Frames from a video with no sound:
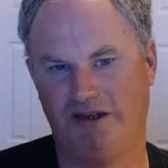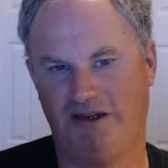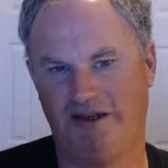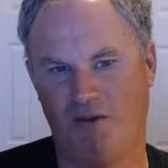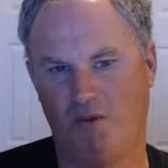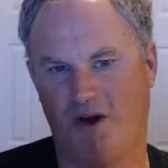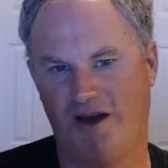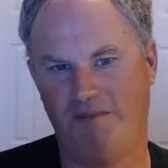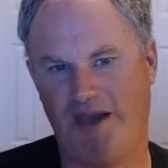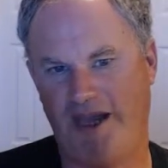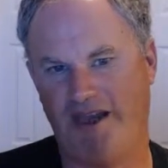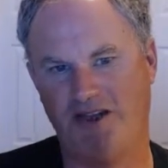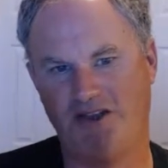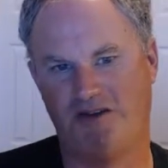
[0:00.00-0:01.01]
literally one
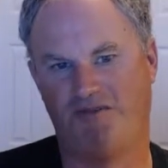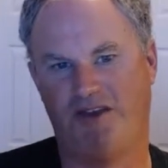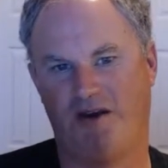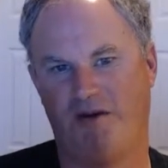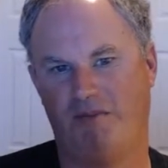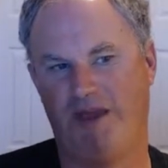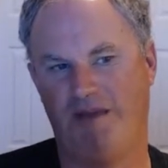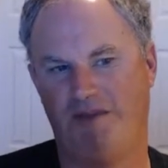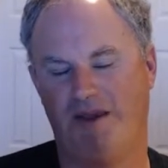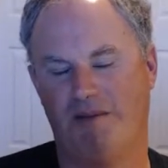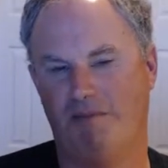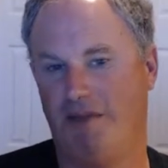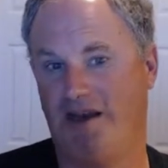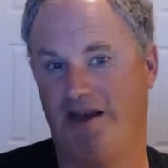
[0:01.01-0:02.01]
page if they're
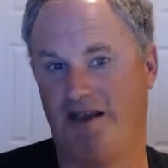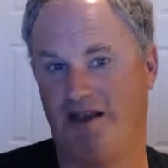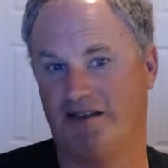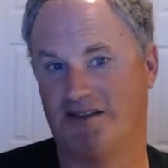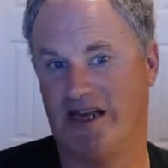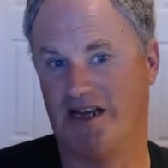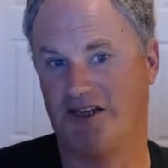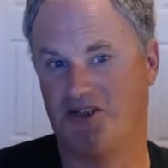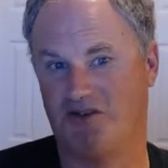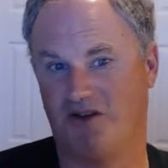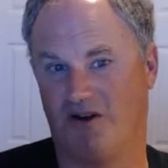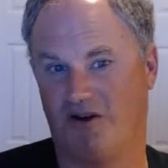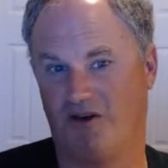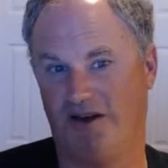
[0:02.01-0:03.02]
maybe amending a
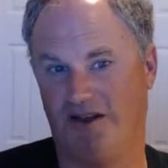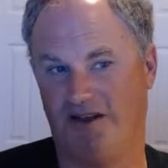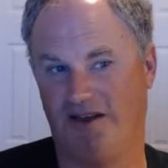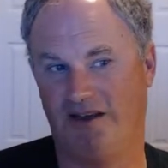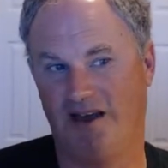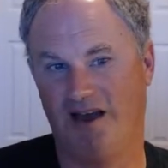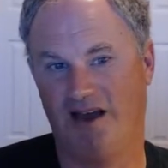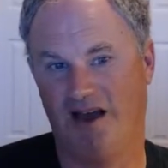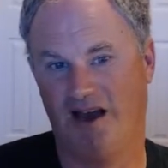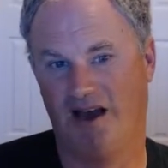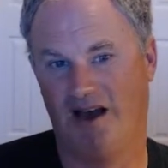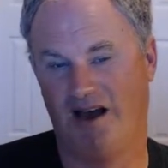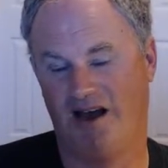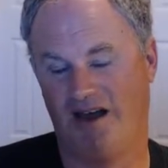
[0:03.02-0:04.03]
statute already
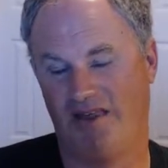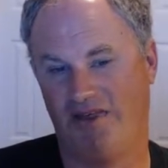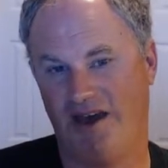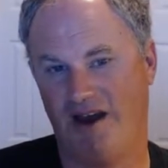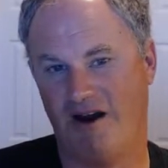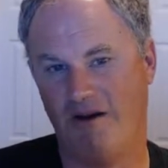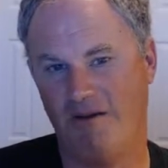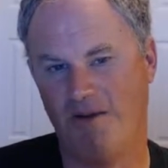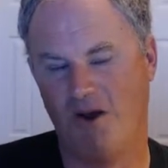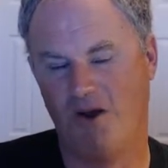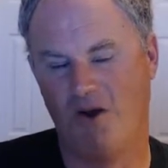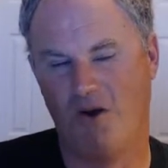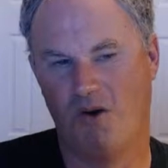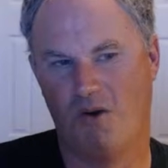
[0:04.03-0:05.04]
there,
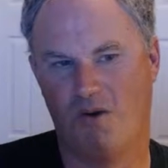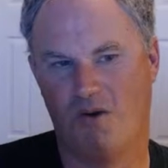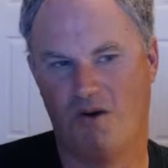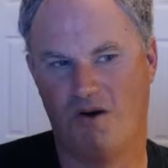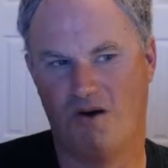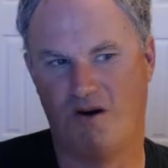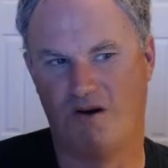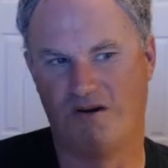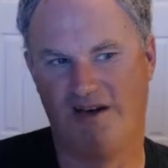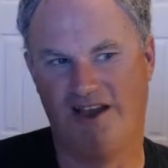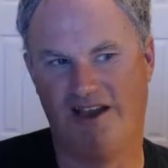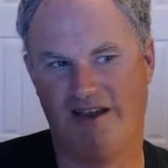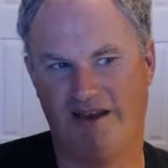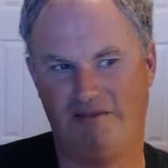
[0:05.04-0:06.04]

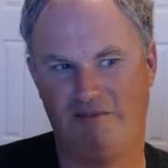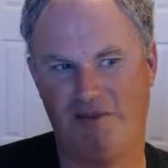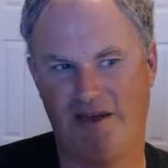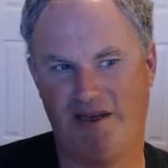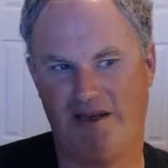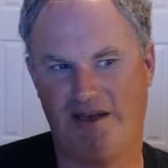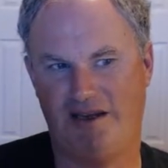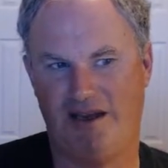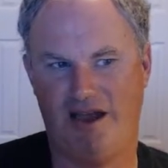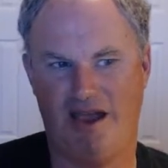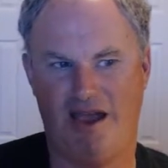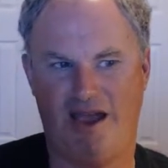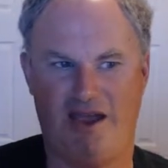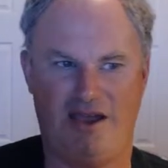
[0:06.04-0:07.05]
or it could
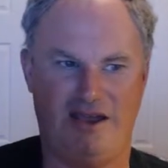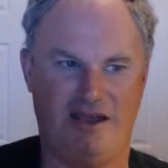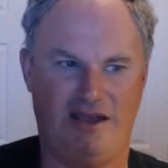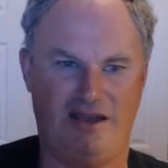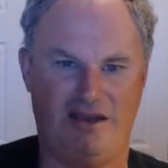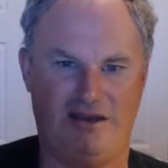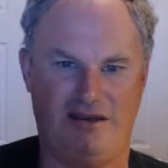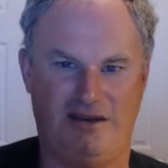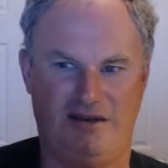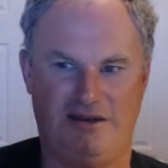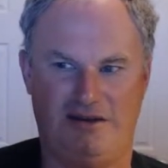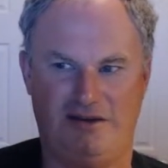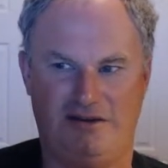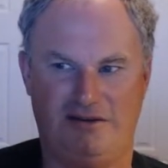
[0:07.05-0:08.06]
be
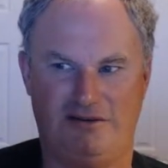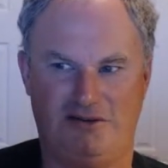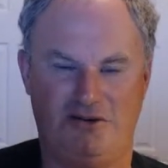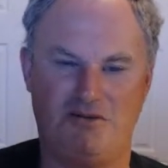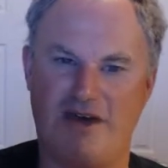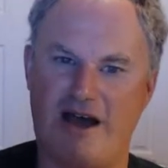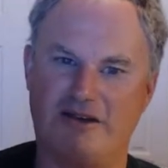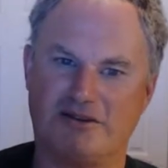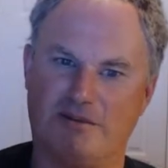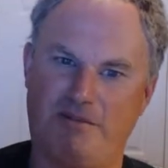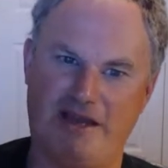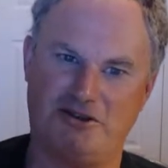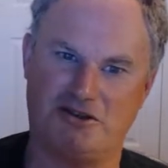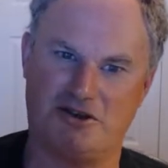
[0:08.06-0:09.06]
a
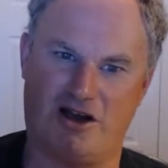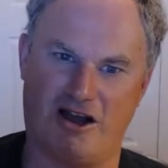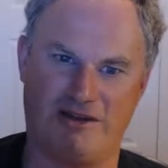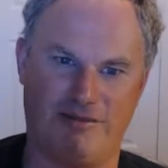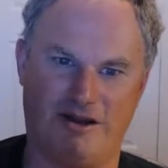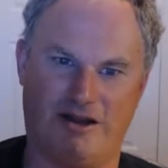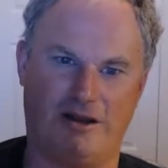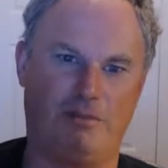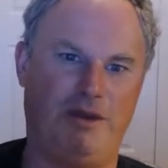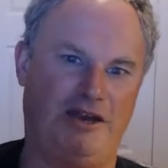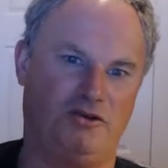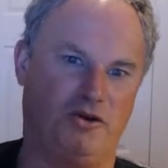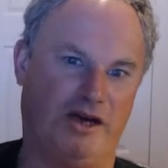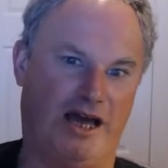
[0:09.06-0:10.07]
2,000-page document like the
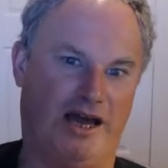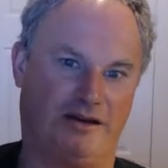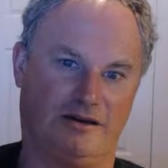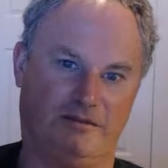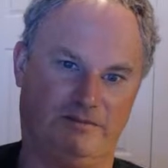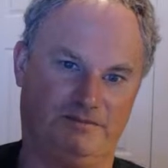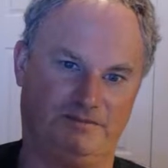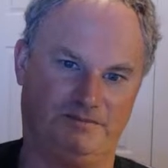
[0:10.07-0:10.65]
Patriot Act.